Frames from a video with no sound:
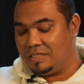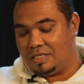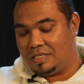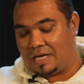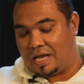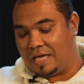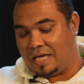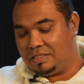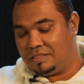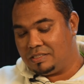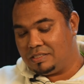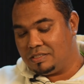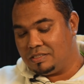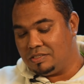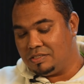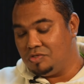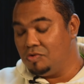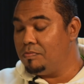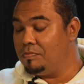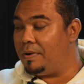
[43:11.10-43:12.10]
right,
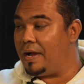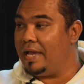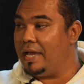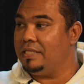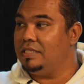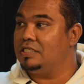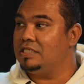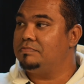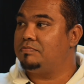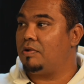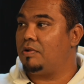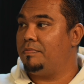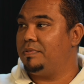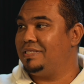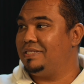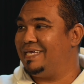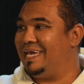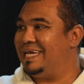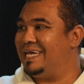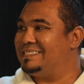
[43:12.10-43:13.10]
you buying this
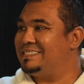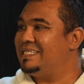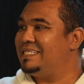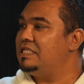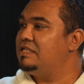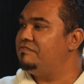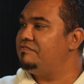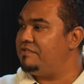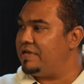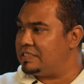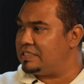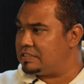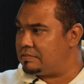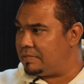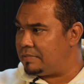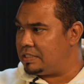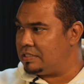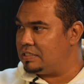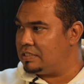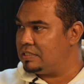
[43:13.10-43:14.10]
property as an
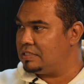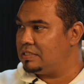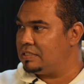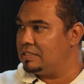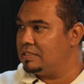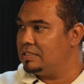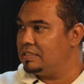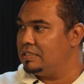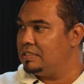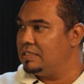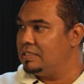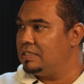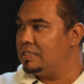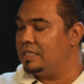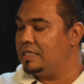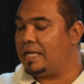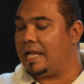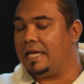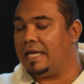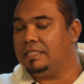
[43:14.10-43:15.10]
investment,
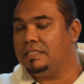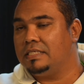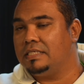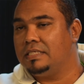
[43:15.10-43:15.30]
right?